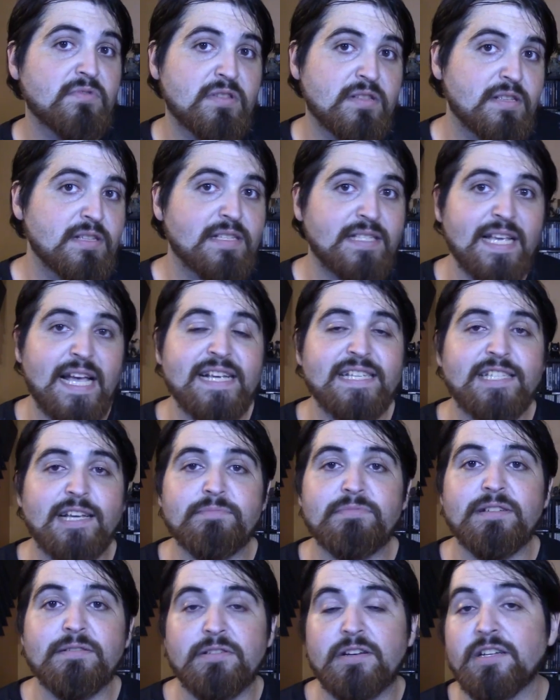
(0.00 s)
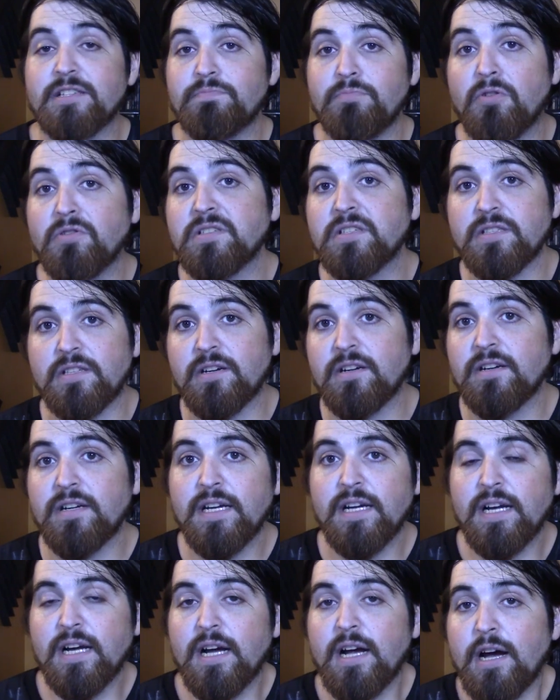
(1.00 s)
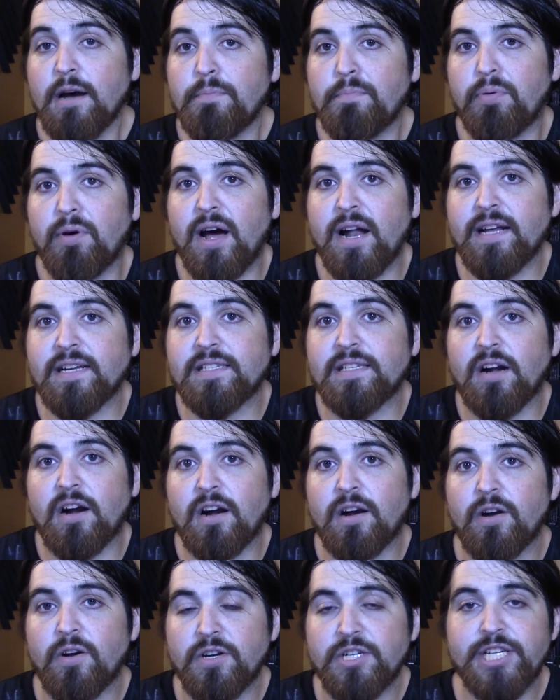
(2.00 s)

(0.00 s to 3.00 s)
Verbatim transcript: to say something because most of their products are